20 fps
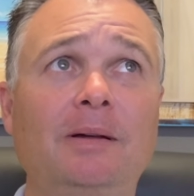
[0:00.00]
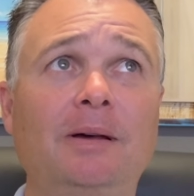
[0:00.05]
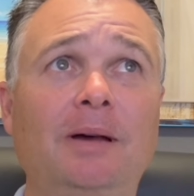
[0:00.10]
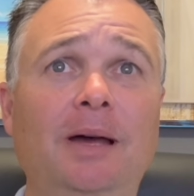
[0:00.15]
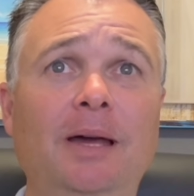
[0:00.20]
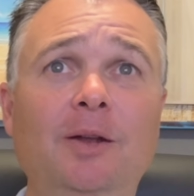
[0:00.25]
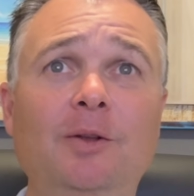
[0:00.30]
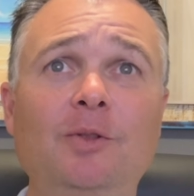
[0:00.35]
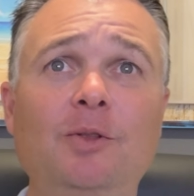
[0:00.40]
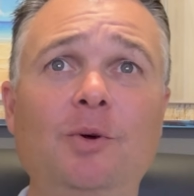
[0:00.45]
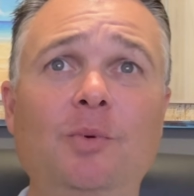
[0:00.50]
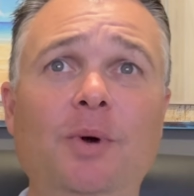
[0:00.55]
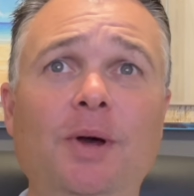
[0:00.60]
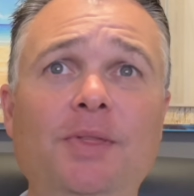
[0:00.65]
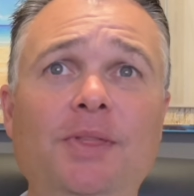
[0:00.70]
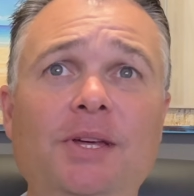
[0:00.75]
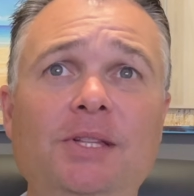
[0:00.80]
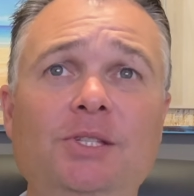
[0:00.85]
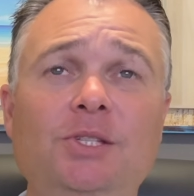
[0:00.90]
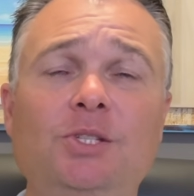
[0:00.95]
I don't know
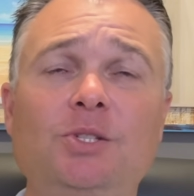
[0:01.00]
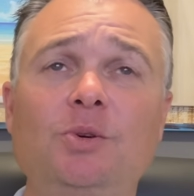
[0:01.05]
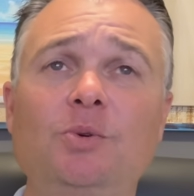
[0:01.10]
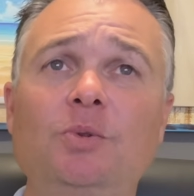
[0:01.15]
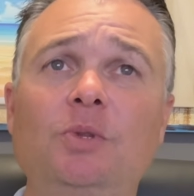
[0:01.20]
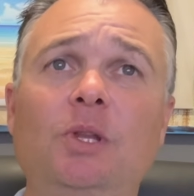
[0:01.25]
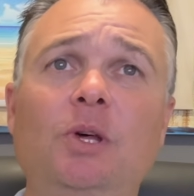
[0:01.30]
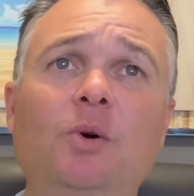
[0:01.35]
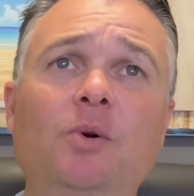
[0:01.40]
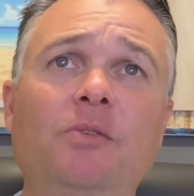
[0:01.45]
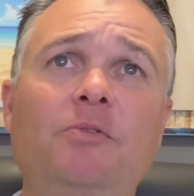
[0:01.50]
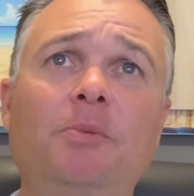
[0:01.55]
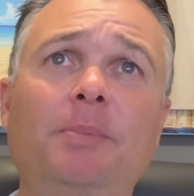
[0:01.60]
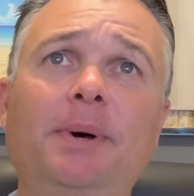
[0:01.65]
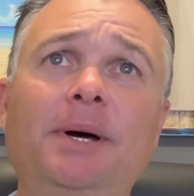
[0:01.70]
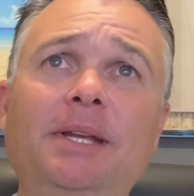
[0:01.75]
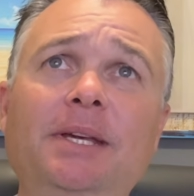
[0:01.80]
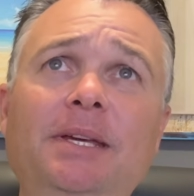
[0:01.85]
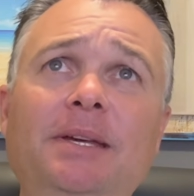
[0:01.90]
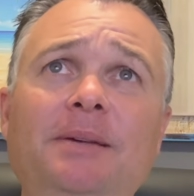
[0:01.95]
why that's so low,
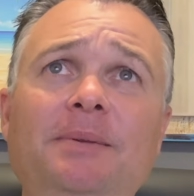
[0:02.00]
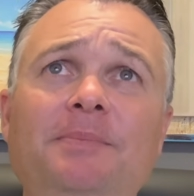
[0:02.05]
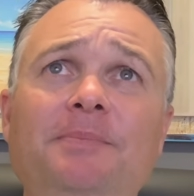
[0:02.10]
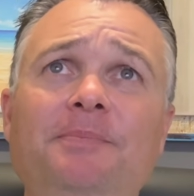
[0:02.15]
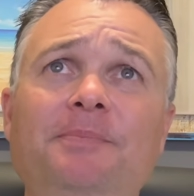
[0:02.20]
everybody.